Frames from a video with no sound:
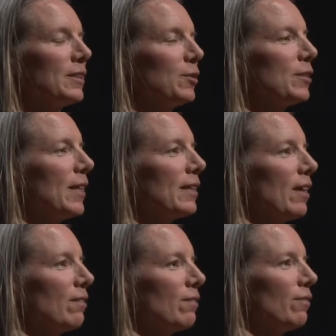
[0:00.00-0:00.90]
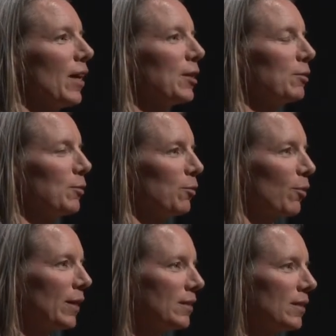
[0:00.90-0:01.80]
you'll take that fire
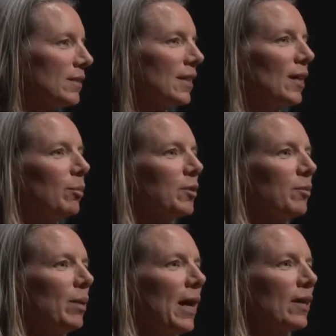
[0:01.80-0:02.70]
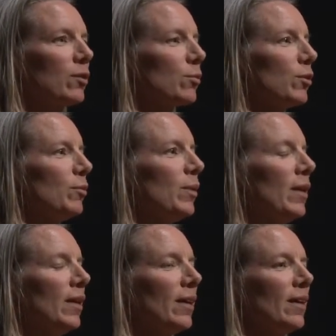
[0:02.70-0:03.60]
right to the table at the back of the
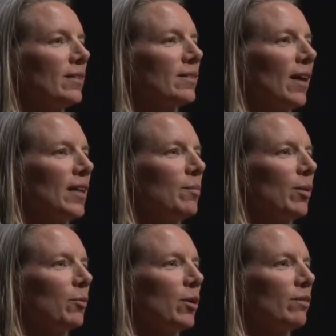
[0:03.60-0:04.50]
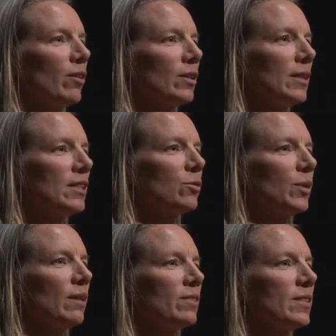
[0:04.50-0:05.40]
room and sign up on one of our lists.
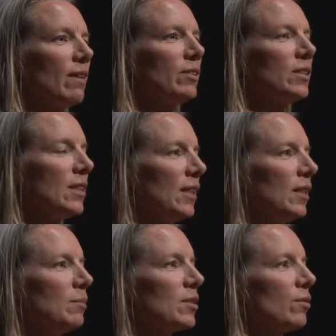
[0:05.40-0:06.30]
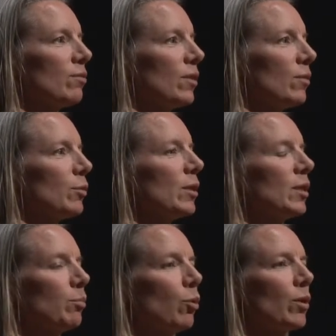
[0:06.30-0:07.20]
We have 7 teams of
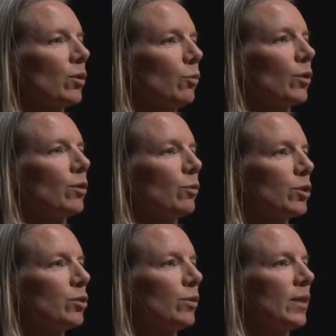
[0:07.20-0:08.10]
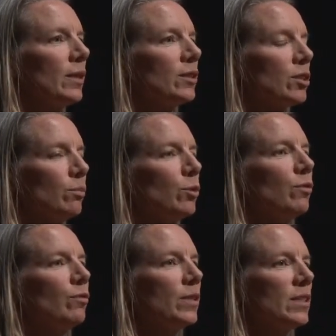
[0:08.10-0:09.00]
really important work we're doing to
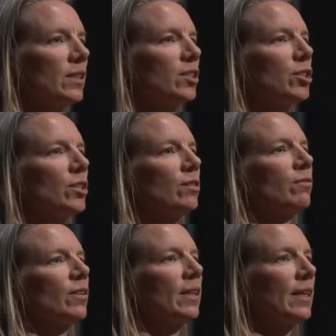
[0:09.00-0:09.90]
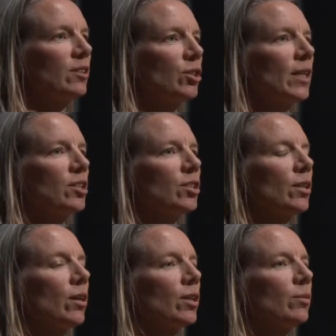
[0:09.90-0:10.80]
move this initiative and the education
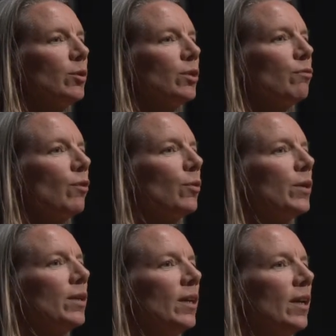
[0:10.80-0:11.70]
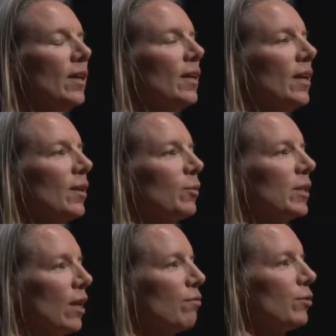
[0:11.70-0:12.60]
in our community forward, and
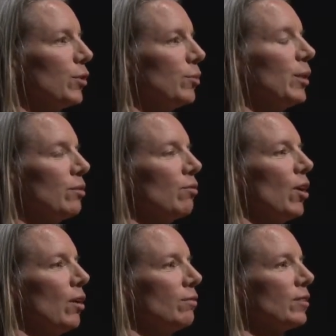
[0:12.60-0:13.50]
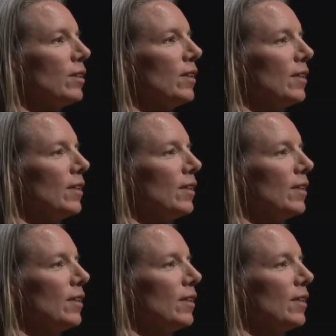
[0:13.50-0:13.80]
we'd love for you to be involved.